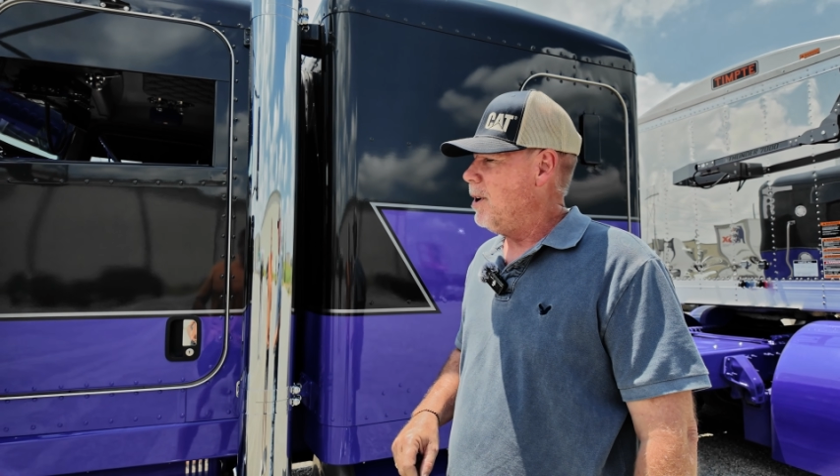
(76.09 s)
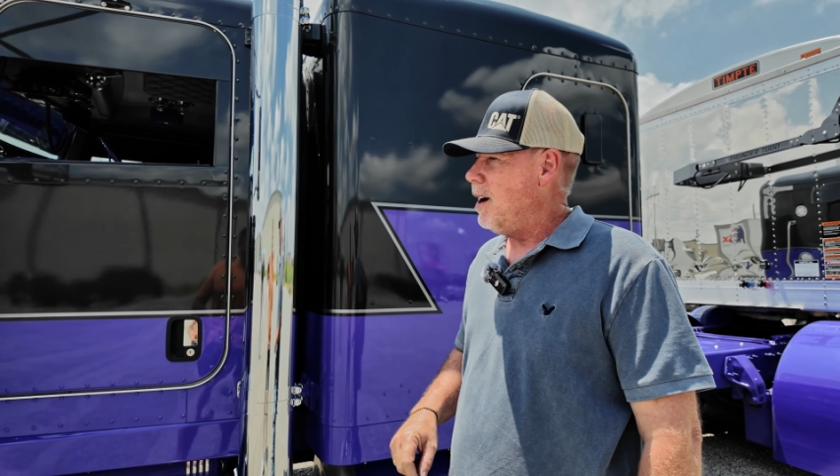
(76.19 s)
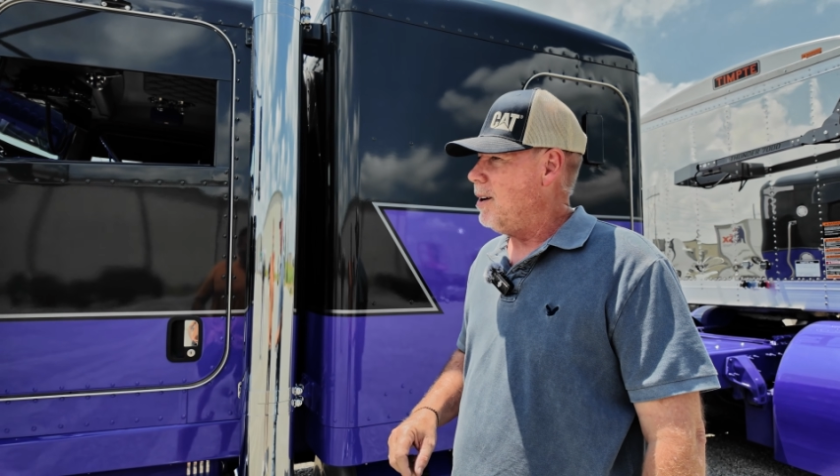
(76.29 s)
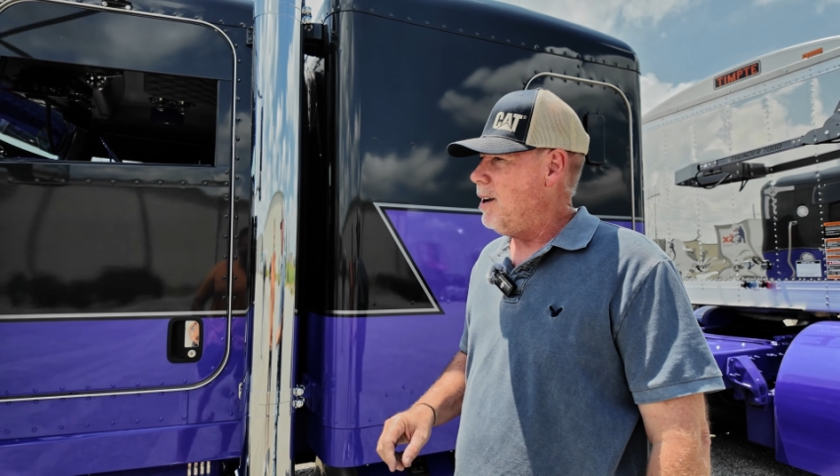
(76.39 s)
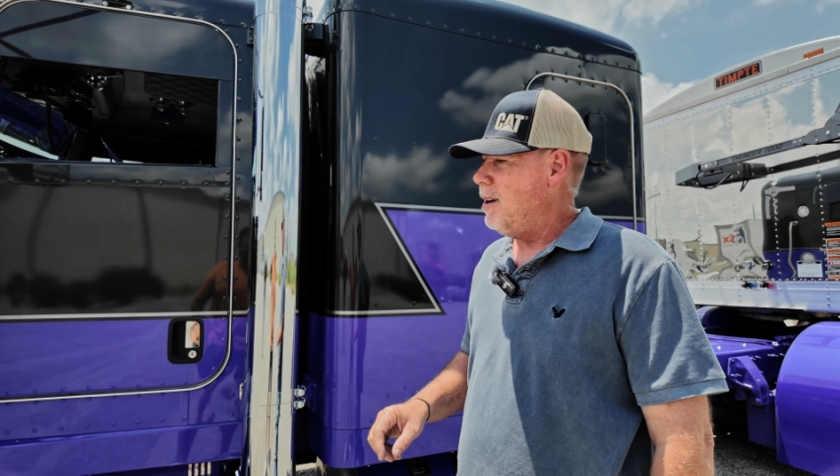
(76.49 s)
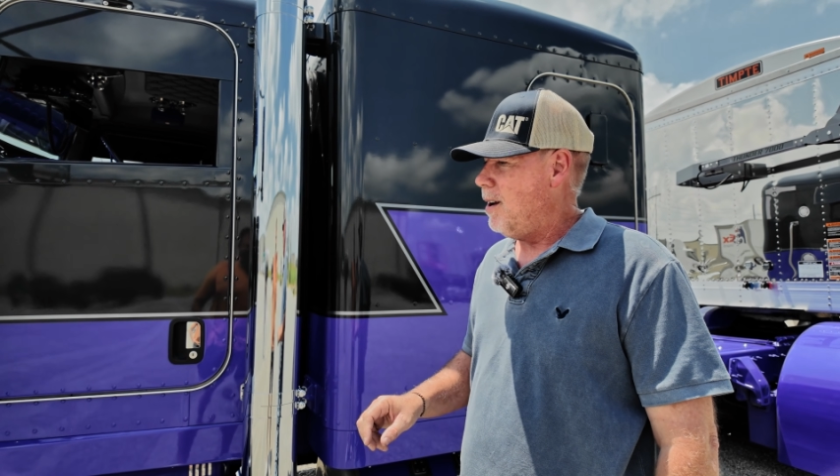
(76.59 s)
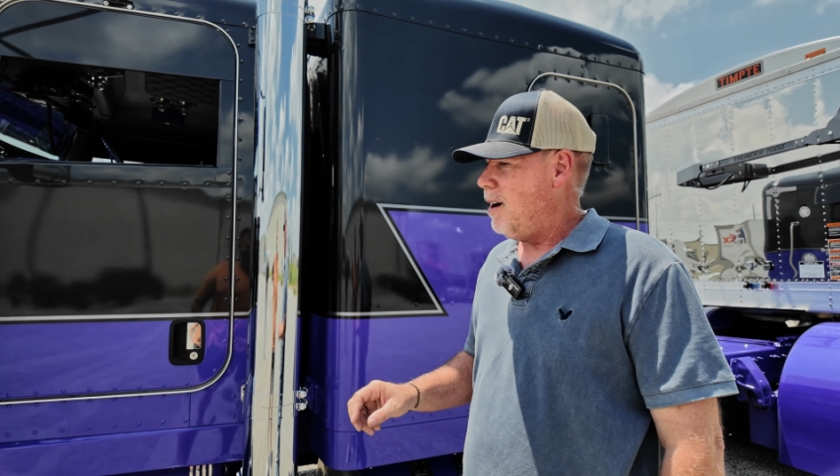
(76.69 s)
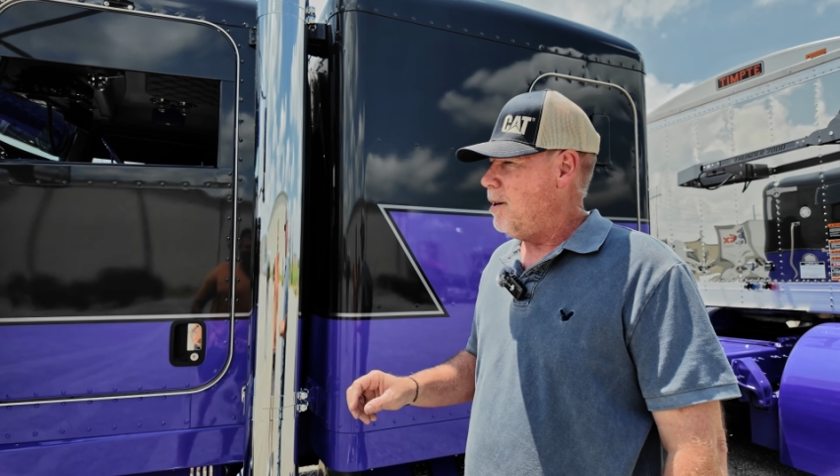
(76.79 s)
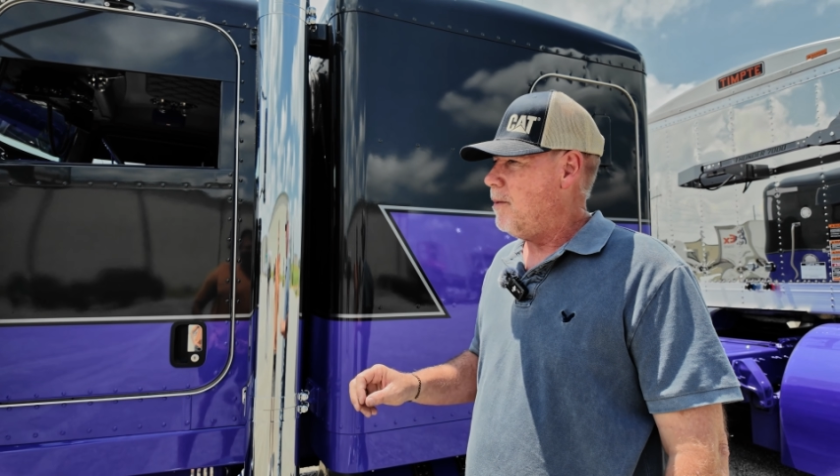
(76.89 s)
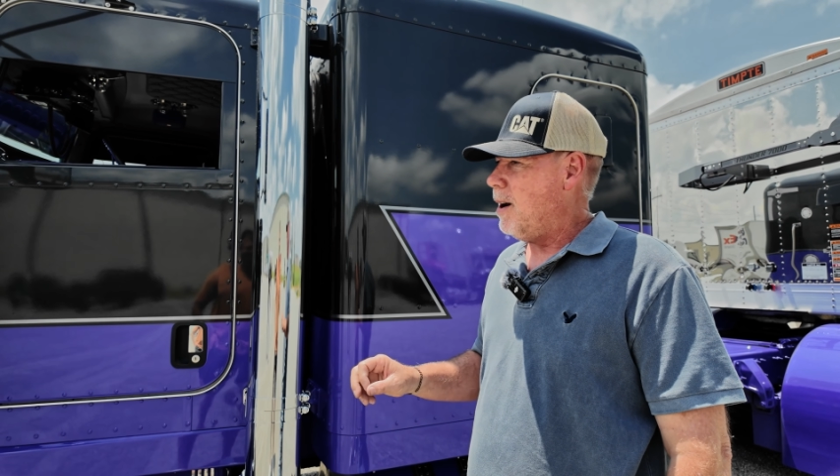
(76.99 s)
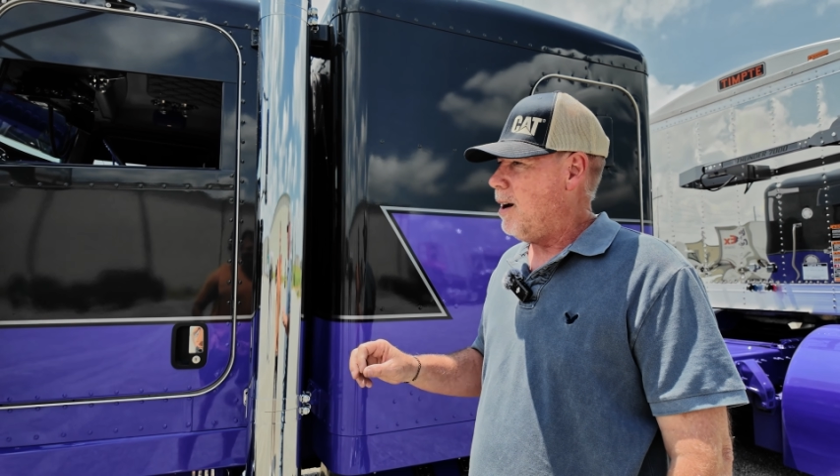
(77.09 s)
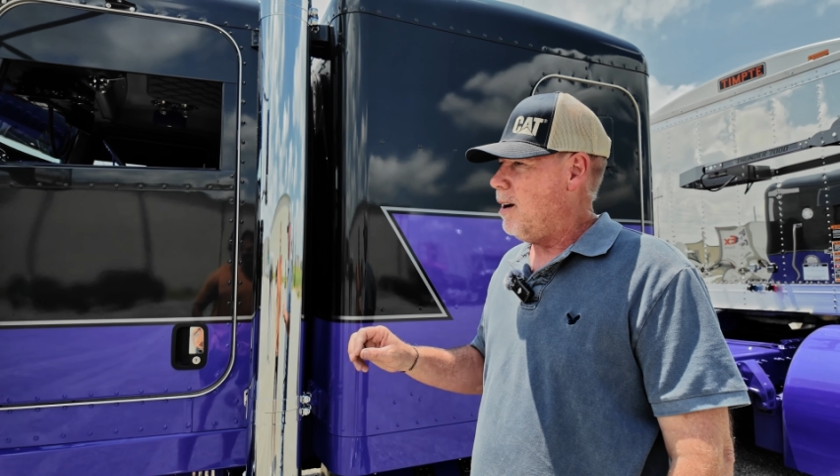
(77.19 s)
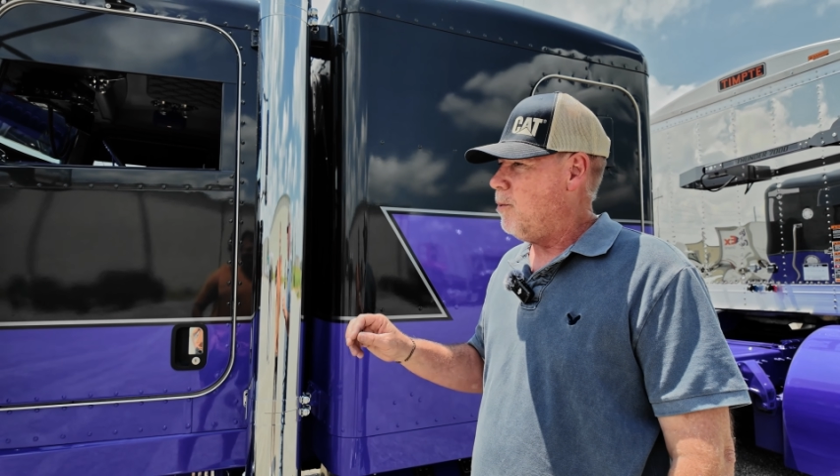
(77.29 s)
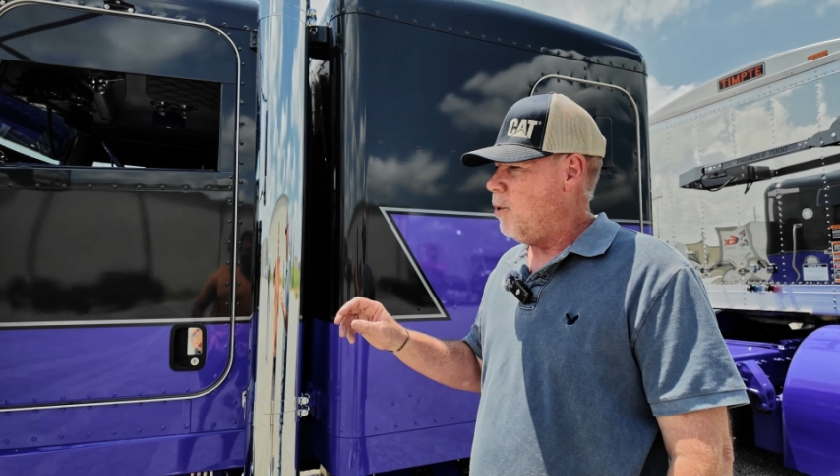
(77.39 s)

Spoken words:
1995